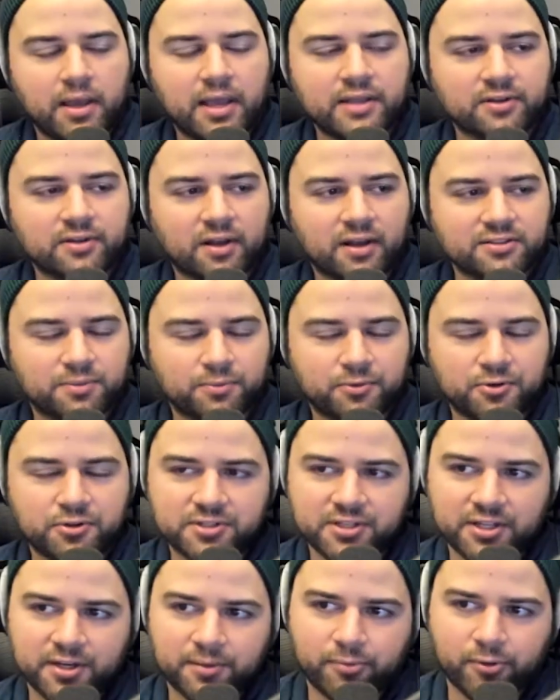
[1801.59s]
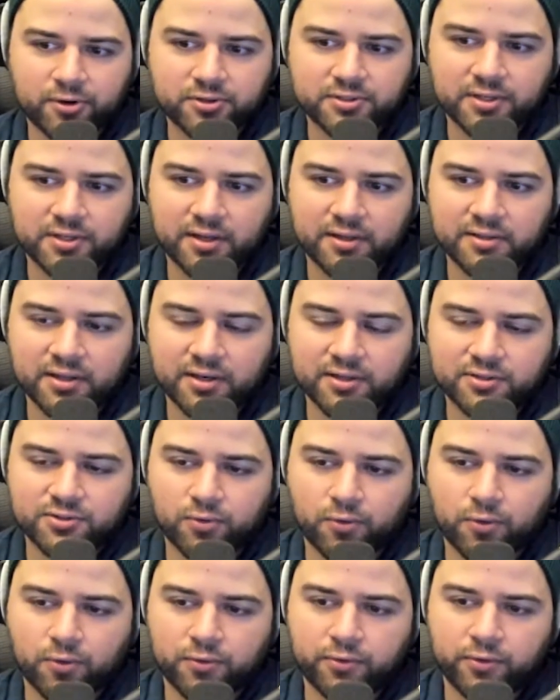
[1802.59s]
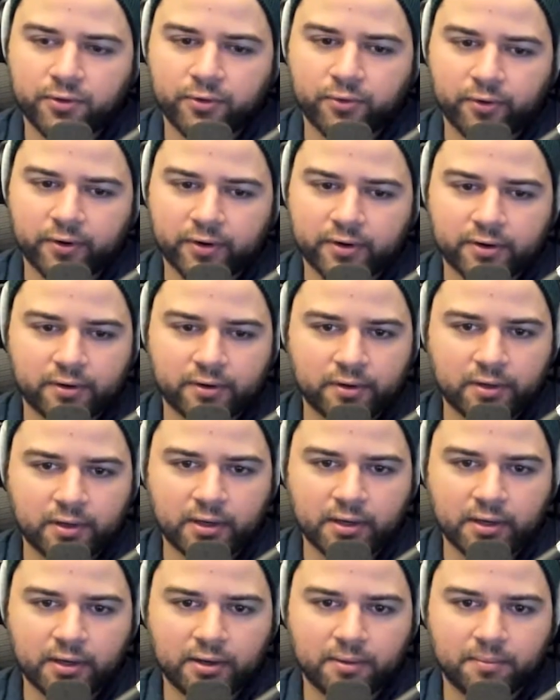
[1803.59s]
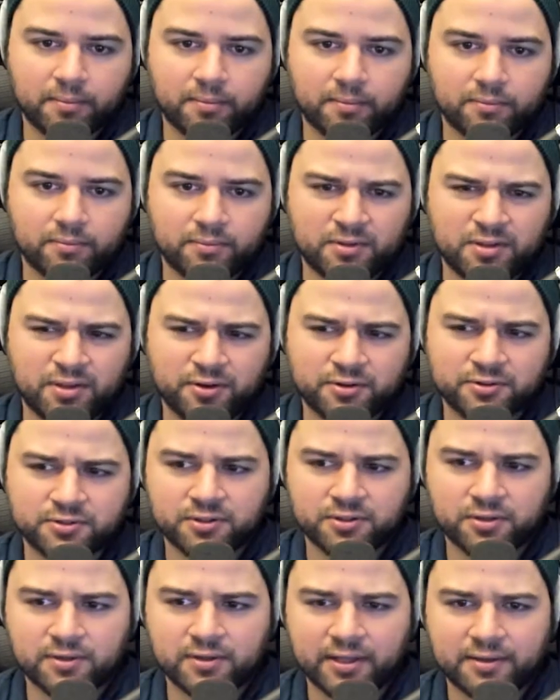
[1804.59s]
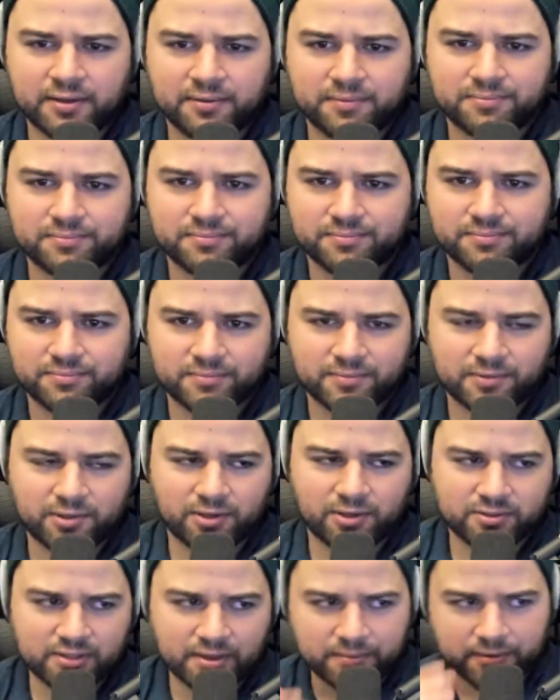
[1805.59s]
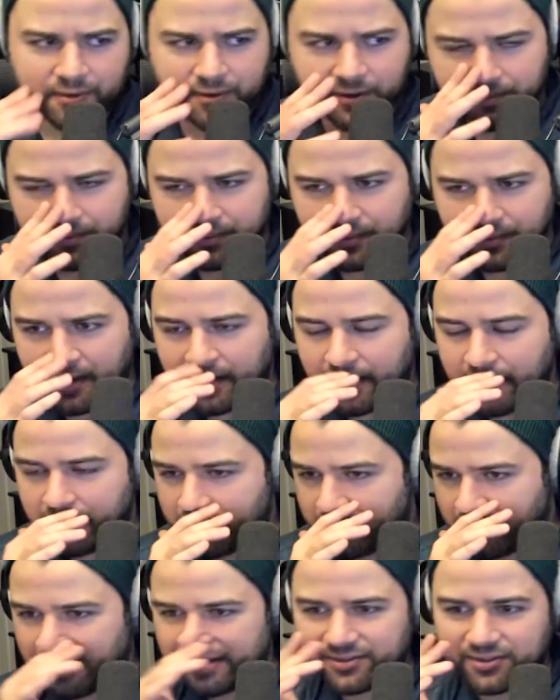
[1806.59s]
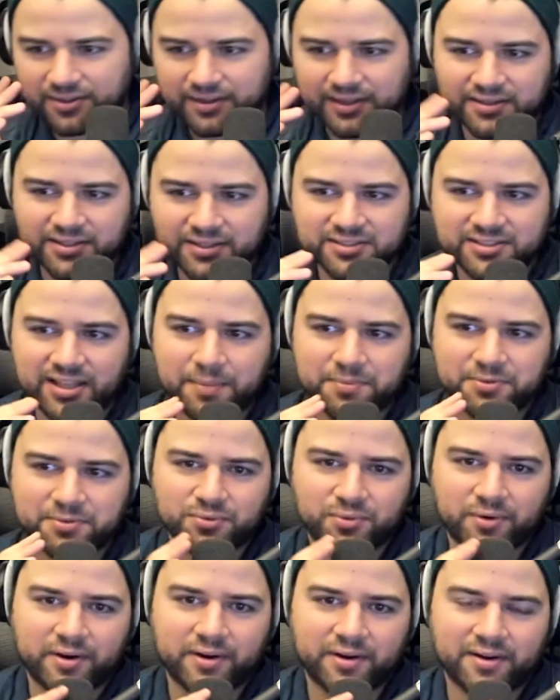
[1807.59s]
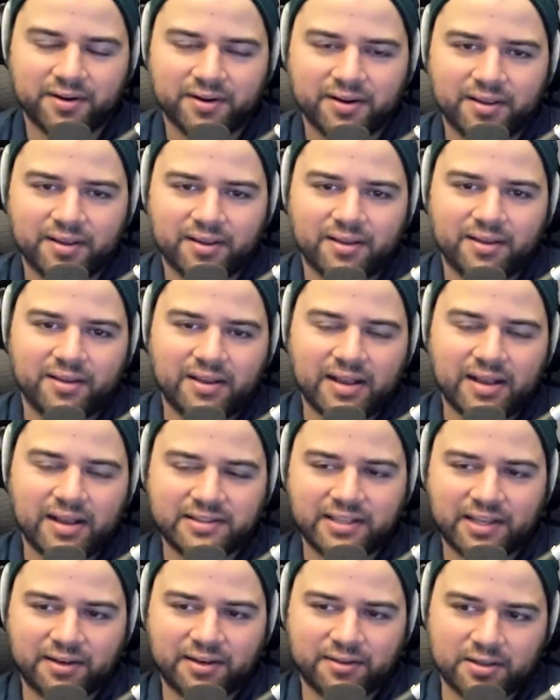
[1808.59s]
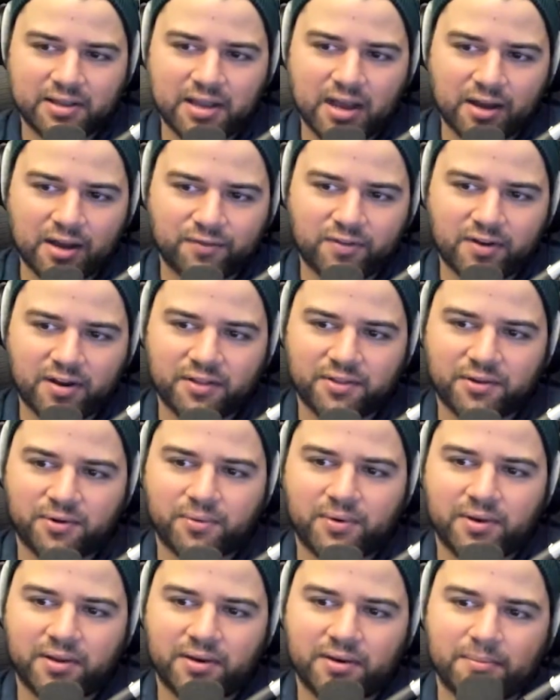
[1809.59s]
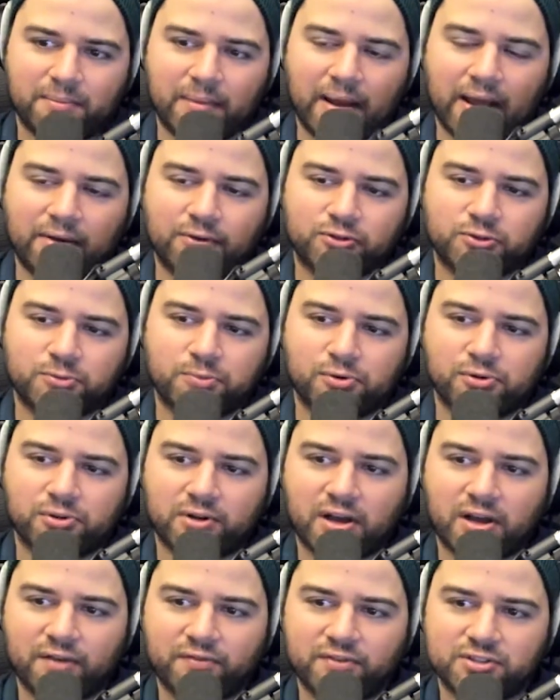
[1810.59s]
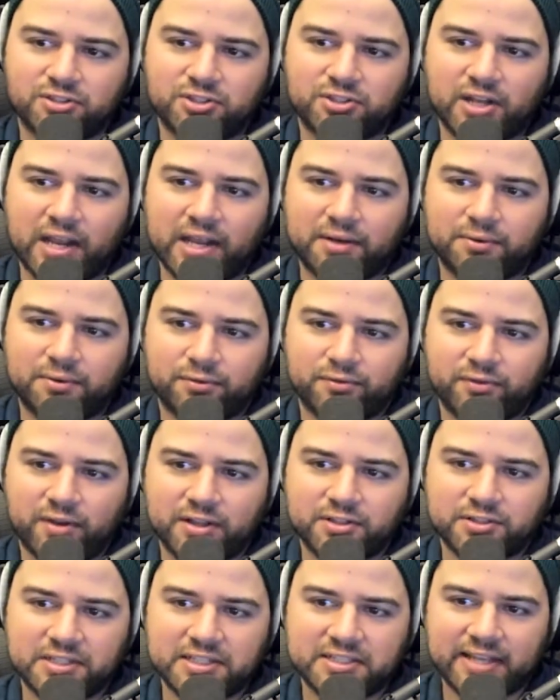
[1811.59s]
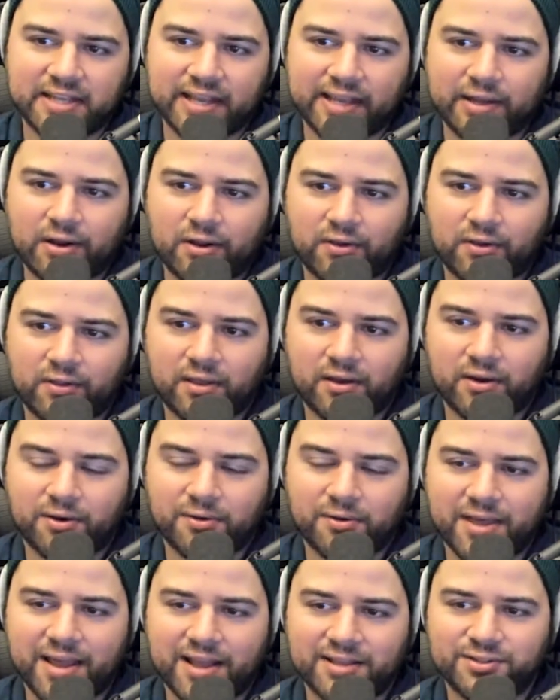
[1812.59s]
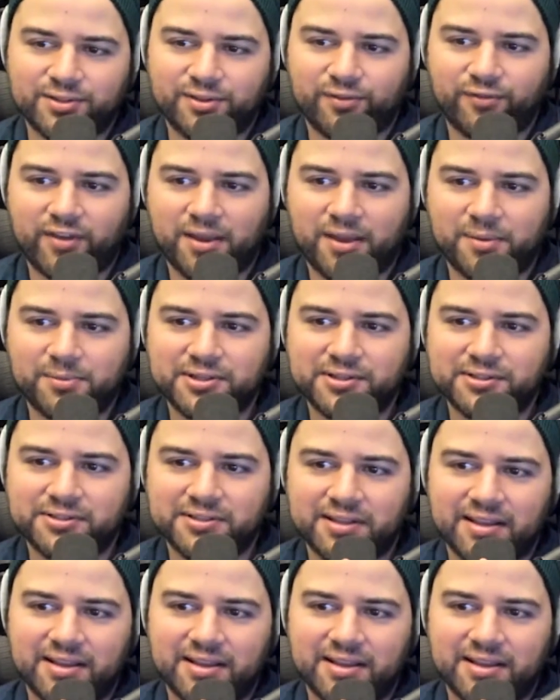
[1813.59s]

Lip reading: it's awesome when you see it in person. I did a tour in New York years ago, like a long time ago, and I saw like the steps where at the end of The Godfather, when Michael's pulling off his giant revenge and he's taking out all the heads of the families.